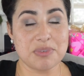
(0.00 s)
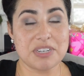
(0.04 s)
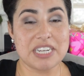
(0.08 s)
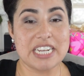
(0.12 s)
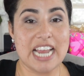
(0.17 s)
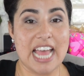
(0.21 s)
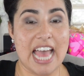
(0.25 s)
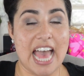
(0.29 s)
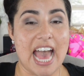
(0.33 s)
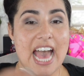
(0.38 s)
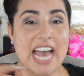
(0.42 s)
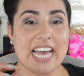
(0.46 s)
we're
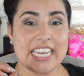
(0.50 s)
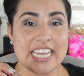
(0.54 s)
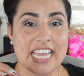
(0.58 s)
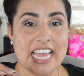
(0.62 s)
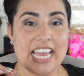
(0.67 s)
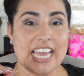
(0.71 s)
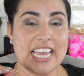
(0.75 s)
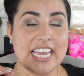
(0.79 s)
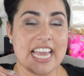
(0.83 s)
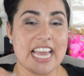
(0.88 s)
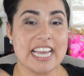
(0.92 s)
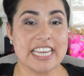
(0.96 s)
gonna add
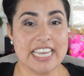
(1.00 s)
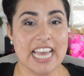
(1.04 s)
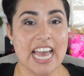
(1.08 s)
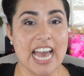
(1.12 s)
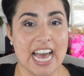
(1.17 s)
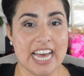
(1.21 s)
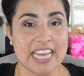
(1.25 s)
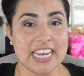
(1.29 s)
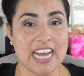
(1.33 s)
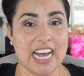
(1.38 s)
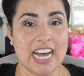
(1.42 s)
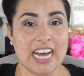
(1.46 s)
a
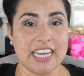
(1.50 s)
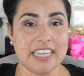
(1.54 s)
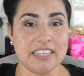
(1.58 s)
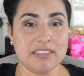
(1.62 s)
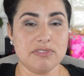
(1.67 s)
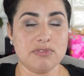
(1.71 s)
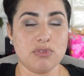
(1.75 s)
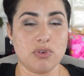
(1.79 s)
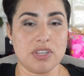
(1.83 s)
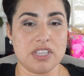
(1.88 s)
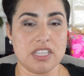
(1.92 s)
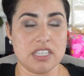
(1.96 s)
cat eye
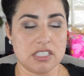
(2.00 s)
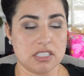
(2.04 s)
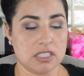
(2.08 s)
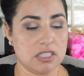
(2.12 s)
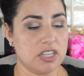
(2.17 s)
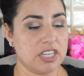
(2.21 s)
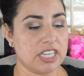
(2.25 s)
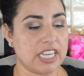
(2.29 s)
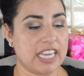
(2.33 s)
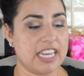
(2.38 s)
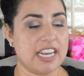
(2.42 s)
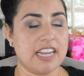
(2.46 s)
for this
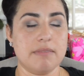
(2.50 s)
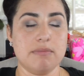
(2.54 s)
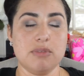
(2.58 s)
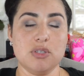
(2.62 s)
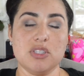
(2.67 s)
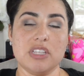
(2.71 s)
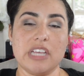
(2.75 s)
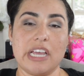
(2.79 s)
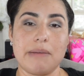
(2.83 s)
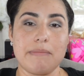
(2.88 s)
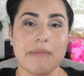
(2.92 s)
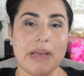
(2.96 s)
look, and I'm
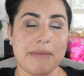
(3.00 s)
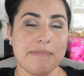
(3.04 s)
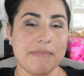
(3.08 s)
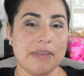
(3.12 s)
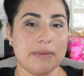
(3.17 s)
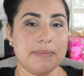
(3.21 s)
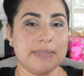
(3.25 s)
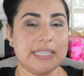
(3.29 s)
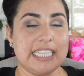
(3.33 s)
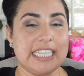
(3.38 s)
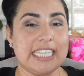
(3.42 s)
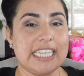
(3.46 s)
using my
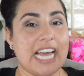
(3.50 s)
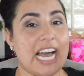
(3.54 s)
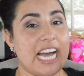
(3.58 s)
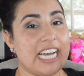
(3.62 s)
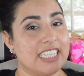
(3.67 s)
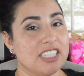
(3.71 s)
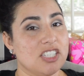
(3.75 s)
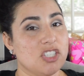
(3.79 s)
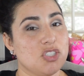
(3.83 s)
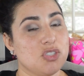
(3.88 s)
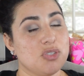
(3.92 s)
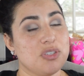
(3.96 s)
Maybelline
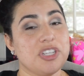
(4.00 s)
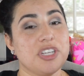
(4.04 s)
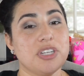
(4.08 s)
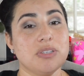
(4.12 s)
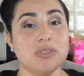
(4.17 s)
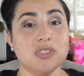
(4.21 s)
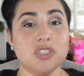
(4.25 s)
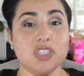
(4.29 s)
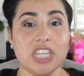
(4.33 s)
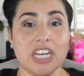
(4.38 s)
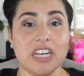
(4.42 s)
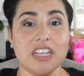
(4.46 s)
Eye
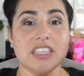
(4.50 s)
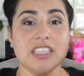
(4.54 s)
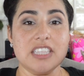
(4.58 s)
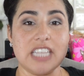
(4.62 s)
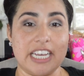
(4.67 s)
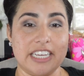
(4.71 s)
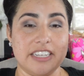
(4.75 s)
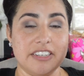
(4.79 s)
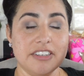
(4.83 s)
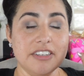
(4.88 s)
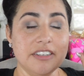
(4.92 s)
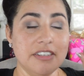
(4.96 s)
Studio Gel
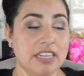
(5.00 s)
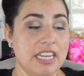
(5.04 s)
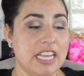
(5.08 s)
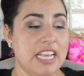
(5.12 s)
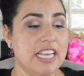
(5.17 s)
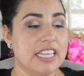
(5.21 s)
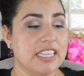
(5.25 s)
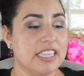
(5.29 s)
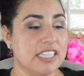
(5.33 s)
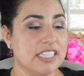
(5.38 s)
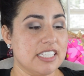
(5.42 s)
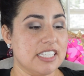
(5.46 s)
Liner.
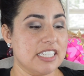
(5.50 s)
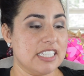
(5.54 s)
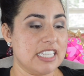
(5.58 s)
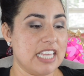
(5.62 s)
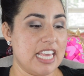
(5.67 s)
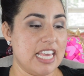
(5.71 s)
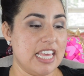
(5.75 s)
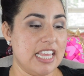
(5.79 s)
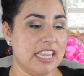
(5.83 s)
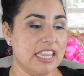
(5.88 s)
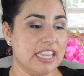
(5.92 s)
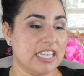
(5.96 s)
This is
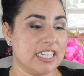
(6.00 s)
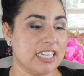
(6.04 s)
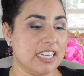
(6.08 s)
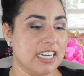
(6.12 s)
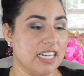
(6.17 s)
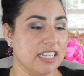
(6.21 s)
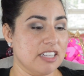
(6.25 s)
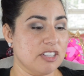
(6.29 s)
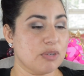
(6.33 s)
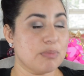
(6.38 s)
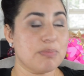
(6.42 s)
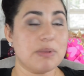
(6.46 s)
in the
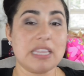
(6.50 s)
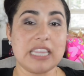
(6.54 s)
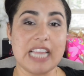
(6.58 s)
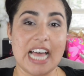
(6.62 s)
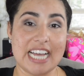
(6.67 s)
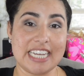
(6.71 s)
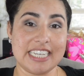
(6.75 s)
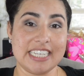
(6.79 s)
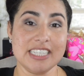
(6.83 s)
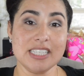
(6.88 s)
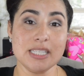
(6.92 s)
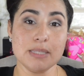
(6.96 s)
color
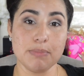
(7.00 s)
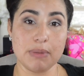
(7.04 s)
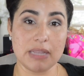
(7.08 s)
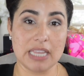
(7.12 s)
Blackest